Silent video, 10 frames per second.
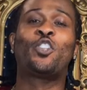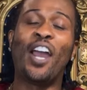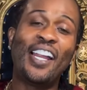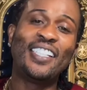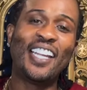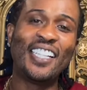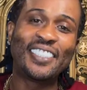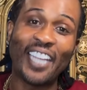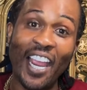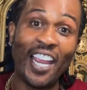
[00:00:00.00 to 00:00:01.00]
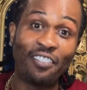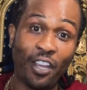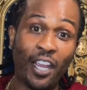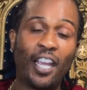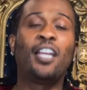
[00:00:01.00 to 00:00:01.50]
Trending
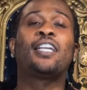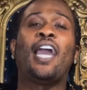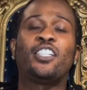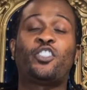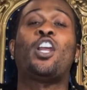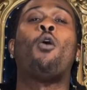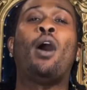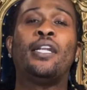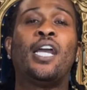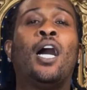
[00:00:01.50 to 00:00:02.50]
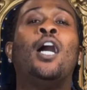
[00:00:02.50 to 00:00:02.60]
TV. Catch that one,